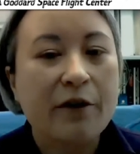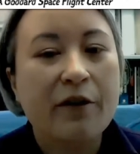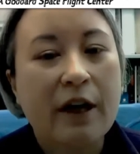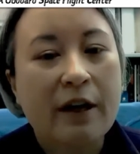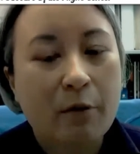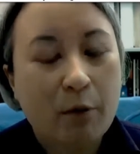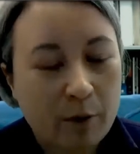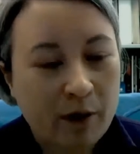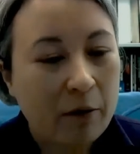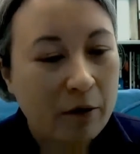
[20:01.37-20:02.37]
that it would
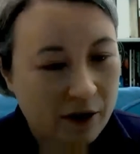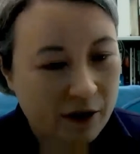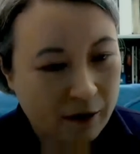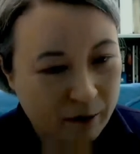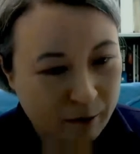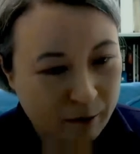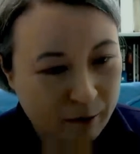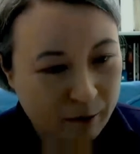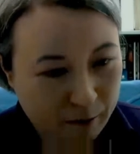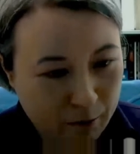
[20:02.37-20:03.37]
be able to
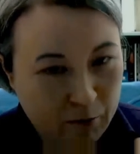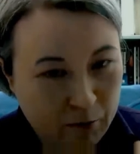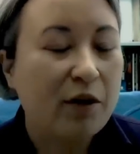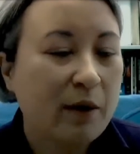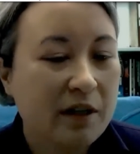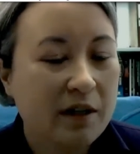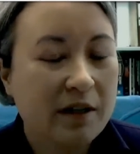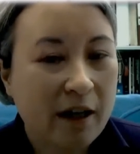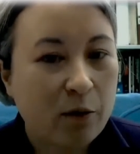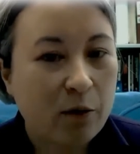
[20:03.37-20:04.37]
make those measurements to
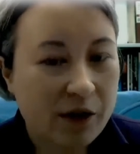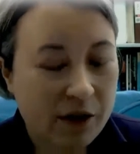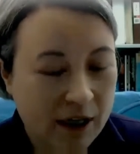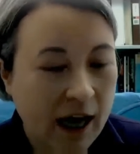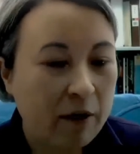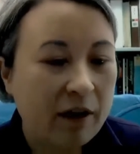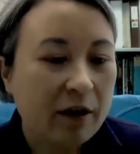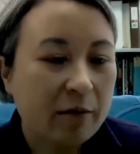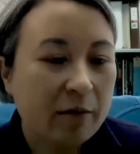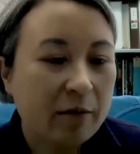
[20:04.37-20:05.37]
tell it was inhabited.
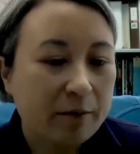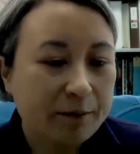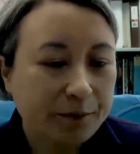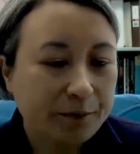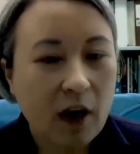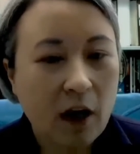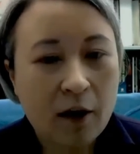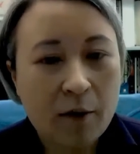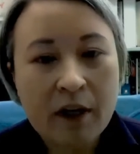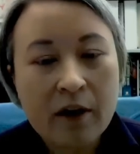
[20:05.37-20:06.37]
But
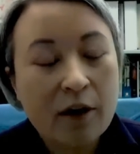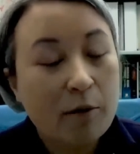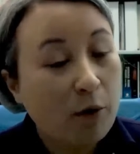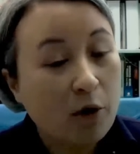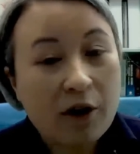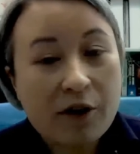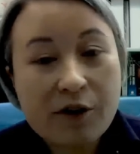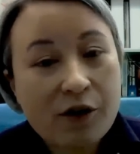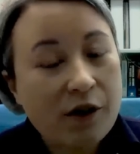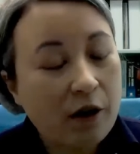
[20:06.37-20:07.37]
we're also
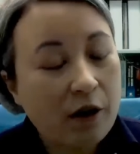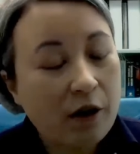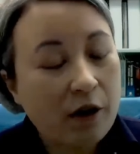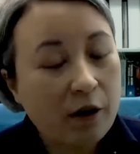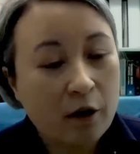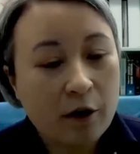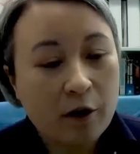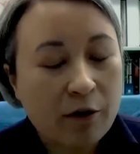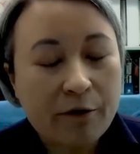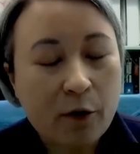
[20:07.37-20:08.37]
just going to
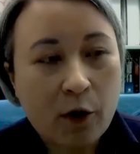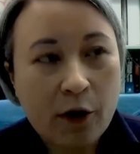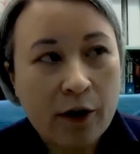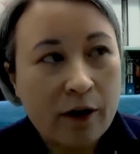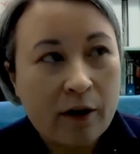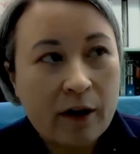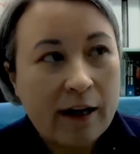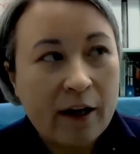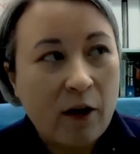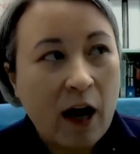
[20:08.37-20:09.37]
look for
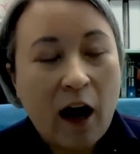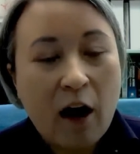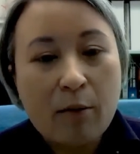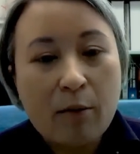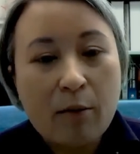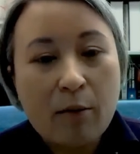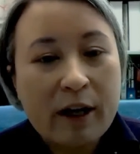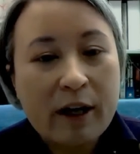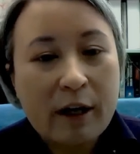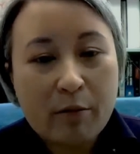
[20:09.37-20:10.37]
how many
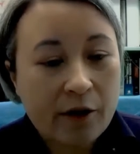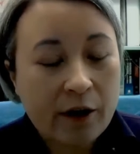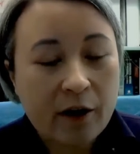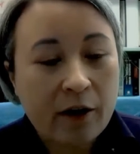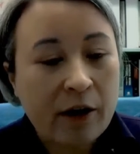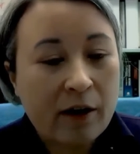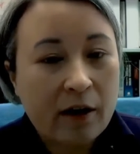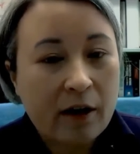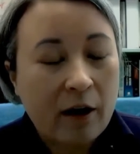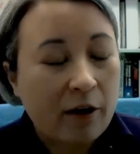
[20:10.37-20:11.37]
planets are there
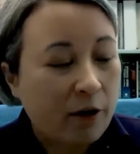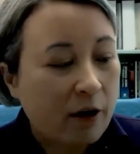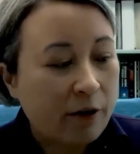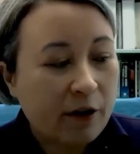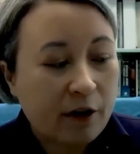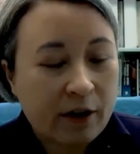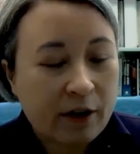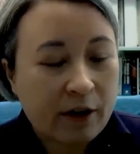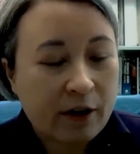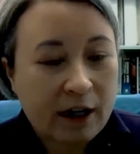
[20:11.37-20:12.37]
out there that
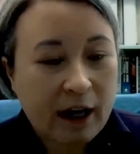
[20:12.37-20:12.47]
have